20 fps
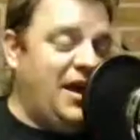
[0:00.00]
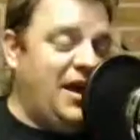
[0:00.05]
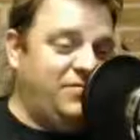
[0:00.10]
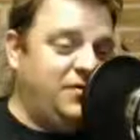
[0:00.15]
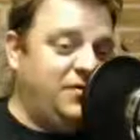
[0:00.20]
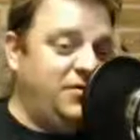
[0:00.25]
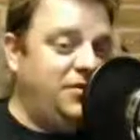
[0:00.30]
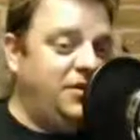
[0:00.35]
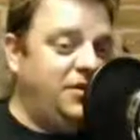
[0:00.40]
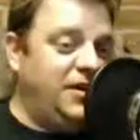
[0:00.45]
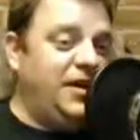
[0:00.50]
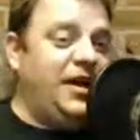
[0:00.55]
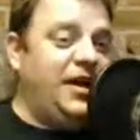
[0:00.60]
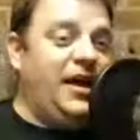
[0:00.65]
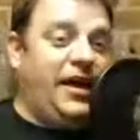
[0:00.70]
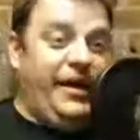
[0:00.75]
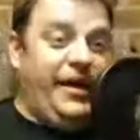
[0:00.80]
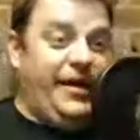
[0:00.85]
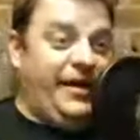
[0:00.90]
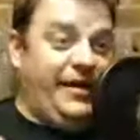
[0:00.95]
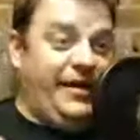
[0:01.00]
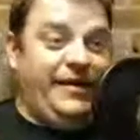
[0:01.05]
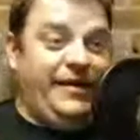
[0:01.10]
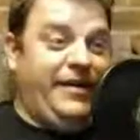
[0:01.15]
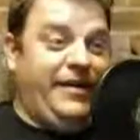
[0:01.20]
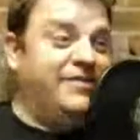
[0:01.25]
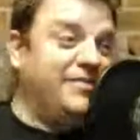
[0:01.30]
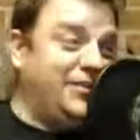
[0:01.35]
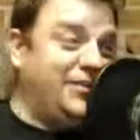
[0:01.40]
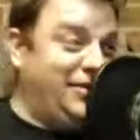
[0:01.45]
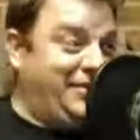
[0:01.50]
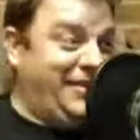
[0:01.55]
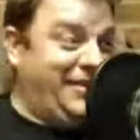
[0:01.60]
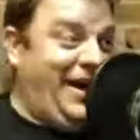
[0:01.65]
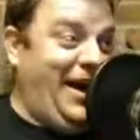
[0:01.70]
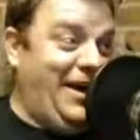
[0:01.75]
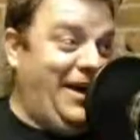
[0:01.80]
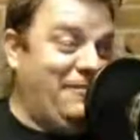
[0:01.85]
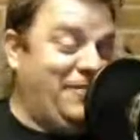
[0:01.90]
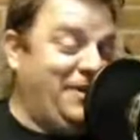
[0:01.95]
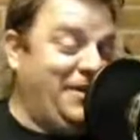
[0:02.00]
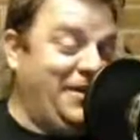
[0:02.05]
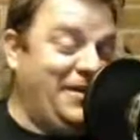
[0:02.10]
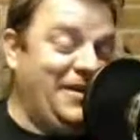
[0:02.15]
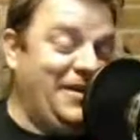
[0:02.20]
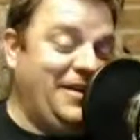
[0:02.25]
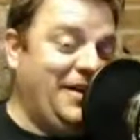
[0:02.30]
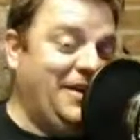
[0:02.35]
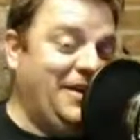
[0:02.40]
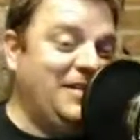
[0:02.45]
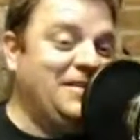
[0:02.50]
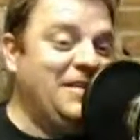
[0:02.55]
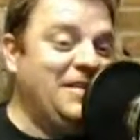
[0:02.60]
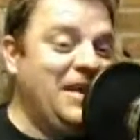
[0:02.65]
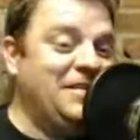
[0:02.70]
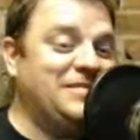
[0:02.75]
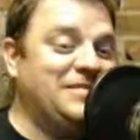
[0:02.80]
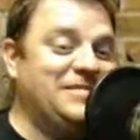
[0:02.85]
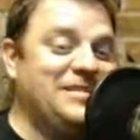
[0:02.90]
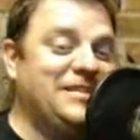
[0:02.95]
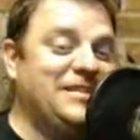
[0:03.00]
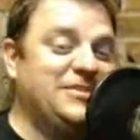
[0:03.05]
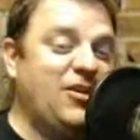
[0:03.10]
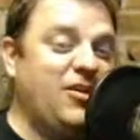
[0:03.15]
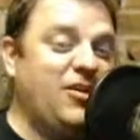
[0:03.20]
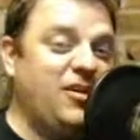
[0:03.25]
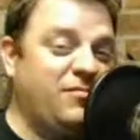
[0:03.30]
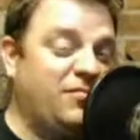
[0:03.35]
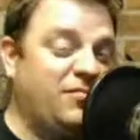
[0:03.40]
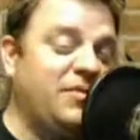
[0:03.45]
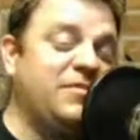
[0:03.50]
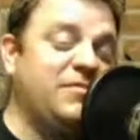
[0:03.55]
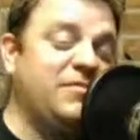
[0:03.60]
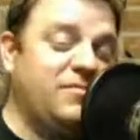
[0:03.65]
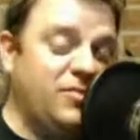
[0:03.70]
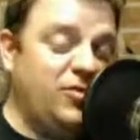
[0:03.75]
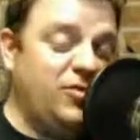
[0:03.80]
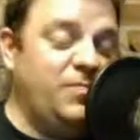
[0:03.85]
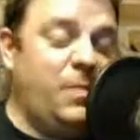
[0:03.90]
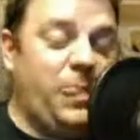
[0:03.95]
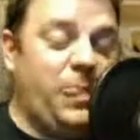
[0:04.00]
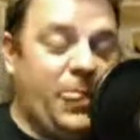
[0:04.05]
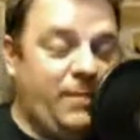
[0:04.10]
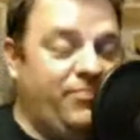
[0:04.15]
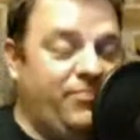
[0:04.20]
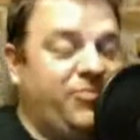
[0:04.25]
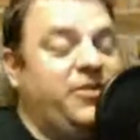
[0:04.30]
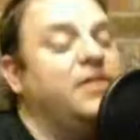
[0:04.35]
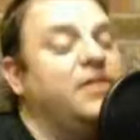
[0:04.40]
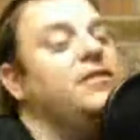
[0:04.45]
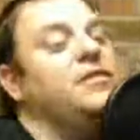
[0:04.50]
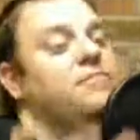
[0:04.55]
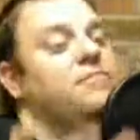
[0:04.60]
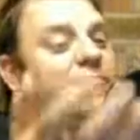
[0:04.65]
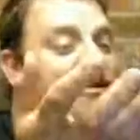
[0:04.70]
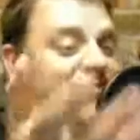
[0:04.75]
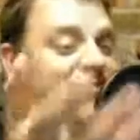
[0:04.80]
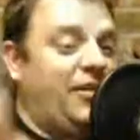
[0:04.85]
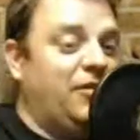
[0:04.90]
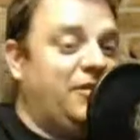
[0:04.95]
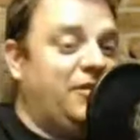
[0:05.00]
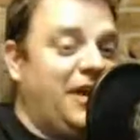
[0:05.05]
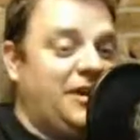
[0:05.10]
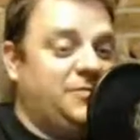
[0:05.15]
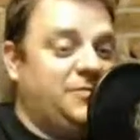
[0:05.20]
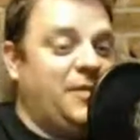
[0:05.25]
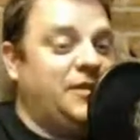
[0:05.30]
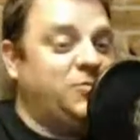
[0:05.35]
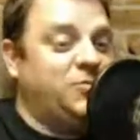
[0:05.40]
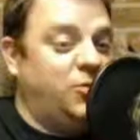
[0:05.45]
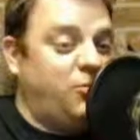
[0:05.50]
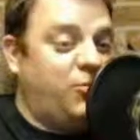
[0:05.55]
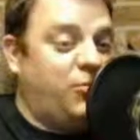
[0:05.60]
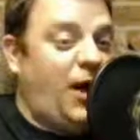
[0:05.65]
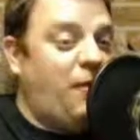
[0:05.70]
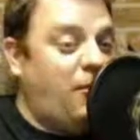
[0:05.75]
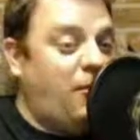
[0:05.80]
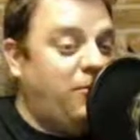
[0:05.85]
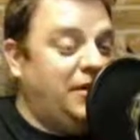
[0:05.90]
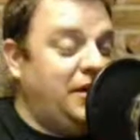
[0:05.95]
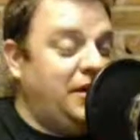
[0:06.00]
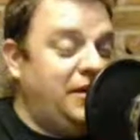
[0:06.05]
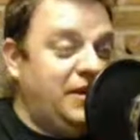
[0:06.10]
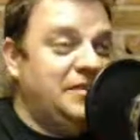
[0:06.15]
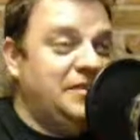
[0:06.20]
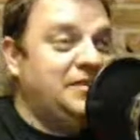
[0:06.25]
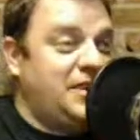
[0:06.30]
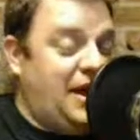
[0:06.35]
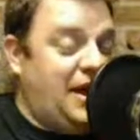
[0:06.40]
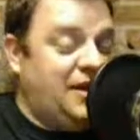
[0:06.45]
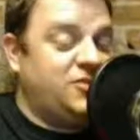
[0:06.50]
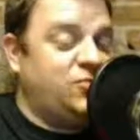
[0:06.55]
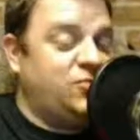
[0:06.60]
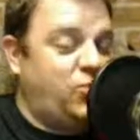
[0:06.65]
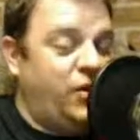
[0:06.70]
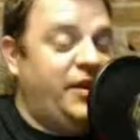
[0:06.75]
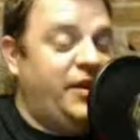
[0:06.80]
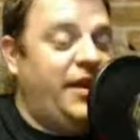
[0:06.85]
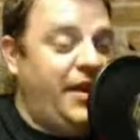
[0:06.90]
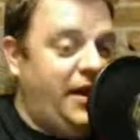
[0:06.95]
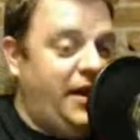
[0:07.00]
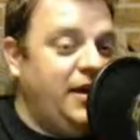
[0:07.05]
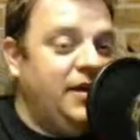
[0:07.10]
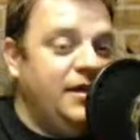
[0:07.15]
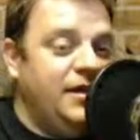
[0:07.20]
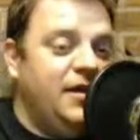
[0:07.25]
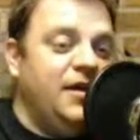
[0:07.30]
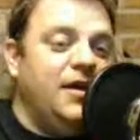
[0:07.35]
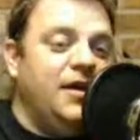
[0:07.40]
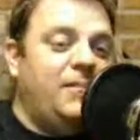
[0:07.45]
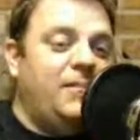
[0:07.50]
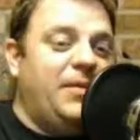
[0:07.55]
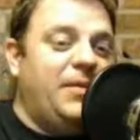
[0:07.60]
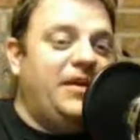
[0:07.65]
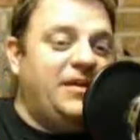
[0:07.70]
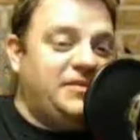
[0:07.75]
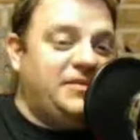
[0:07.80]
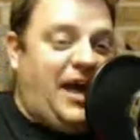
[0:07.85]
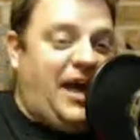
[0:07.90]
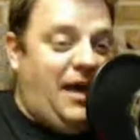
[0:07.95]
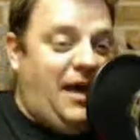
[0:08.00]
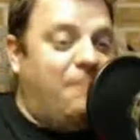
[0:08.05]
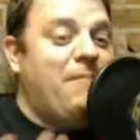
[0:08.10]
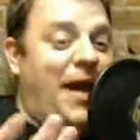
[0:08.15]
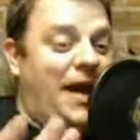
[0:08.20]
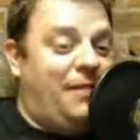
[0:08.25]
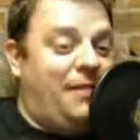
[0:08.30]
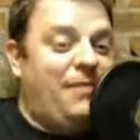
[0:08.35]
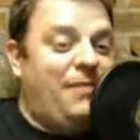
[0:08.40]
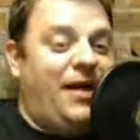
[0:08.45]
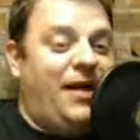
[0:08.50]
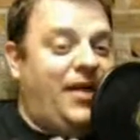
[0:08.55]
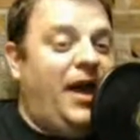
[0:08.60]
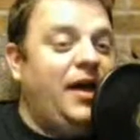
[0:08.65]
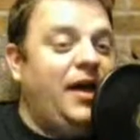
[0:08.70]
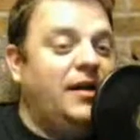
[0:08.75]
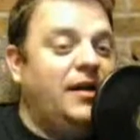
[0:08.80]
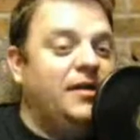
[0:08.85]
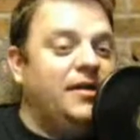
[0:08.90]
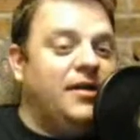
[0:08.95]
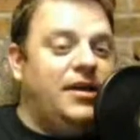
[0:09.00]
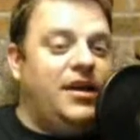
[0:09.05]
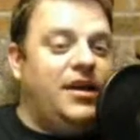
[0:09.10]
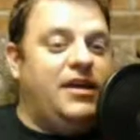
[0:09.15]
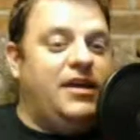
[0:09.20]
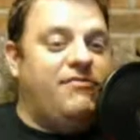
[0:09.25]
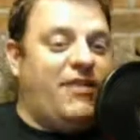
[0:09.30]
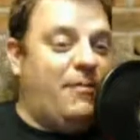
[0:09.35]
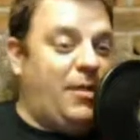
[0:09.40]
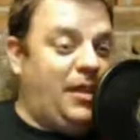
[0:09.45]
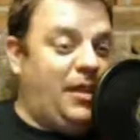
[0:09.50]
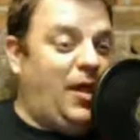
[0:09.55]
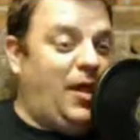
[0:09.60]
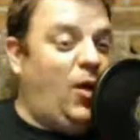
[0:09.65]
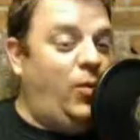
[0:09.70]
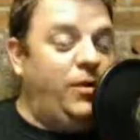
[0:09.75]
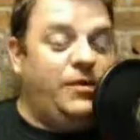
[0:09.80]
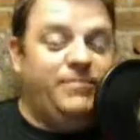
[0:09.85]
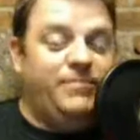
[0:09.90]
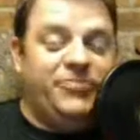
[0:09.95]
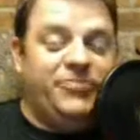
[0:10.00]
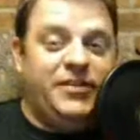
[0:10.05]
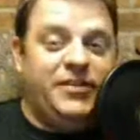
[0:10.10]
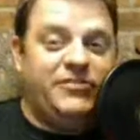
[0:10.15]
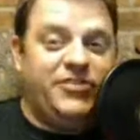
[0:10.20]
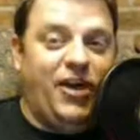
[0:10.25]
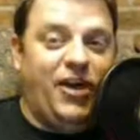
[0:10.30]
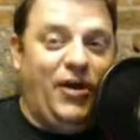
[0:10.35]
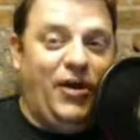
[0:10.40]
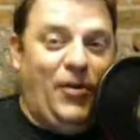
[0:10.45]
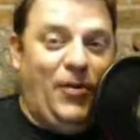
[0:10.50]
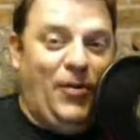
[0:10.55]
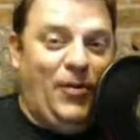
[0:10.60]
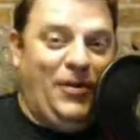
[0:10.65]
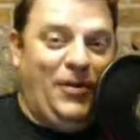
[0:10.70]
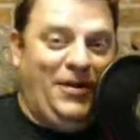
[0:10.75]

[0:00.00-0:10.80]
a few. It's a good time, and it's hard to my fellow castmates will probably get text one day because I'm bad about that if I'm alone. So